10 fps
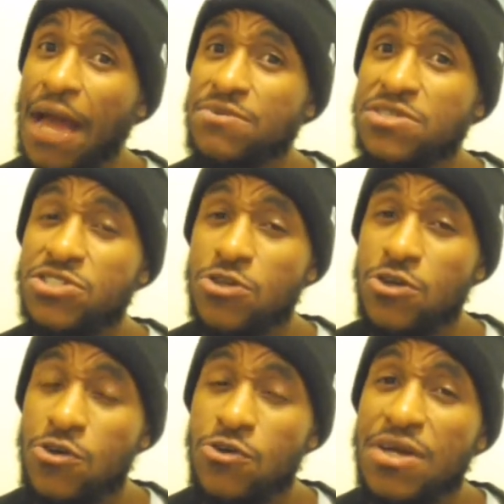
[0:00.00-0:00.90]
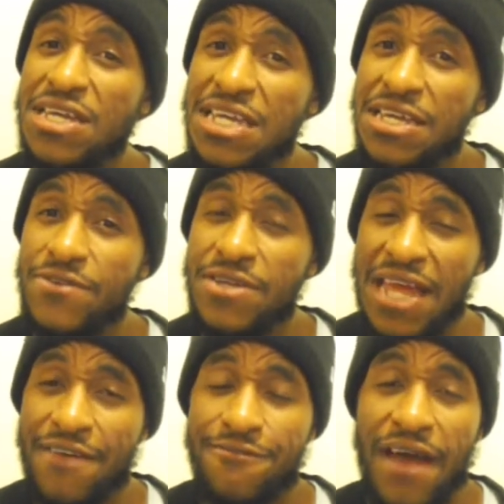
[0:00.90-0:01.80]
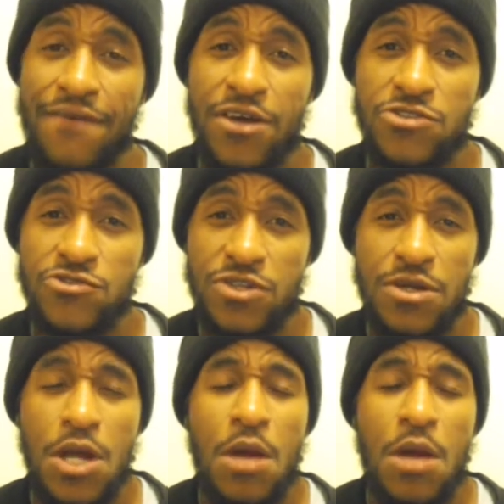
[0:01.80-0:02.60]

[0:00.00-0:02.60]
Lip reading: I'm still even at 500,